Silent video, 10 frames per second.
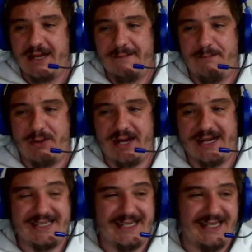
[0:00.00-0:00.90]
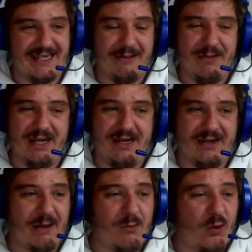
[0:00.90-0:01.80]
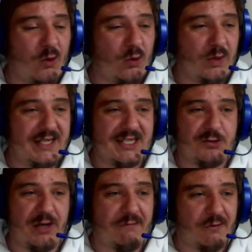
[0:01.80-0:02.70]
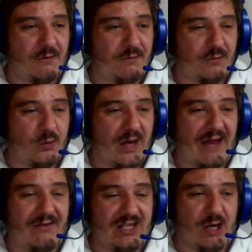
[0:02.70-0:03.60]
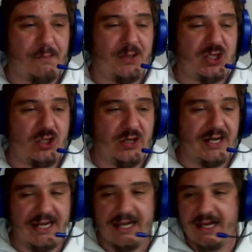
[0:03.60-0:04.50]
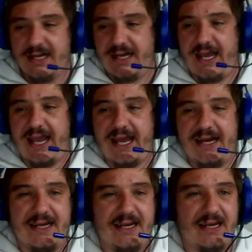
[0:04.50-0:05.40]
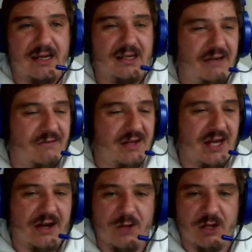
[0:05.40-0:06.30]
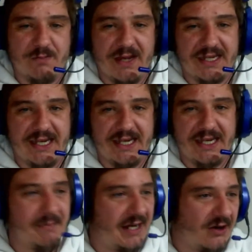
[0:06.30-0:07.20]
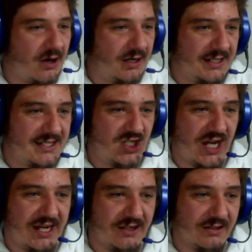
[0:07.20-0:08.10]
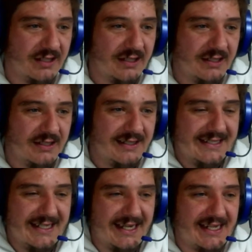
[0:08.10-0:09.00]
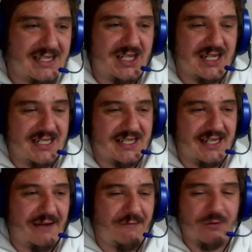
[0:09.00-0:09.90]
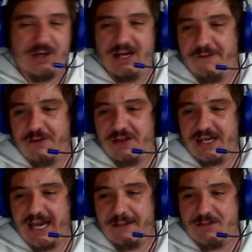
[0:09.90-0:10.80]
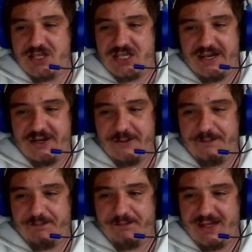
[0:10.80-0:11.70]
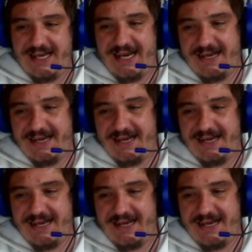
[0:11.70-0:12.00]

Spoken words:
But I mean, I'm always grateful for having the opportunity. And even though I'm not making any money on this channel, it's just for the love of the game. So yeah,